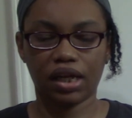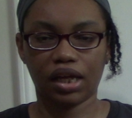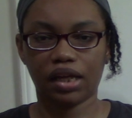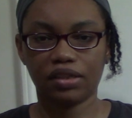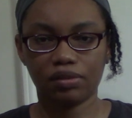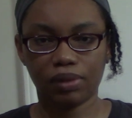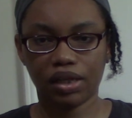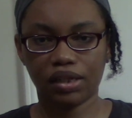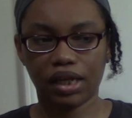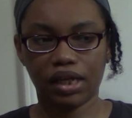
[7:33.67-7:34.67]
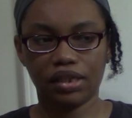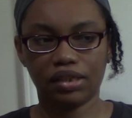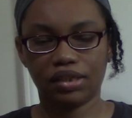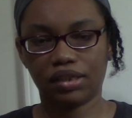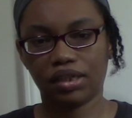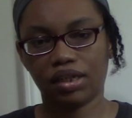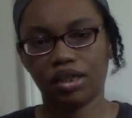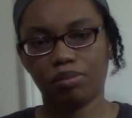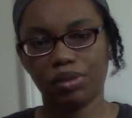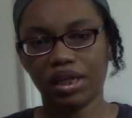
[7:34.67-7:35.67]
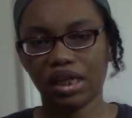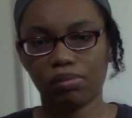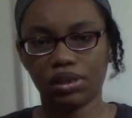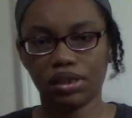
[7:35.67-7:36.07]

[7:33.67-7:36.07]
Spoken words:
as well as being able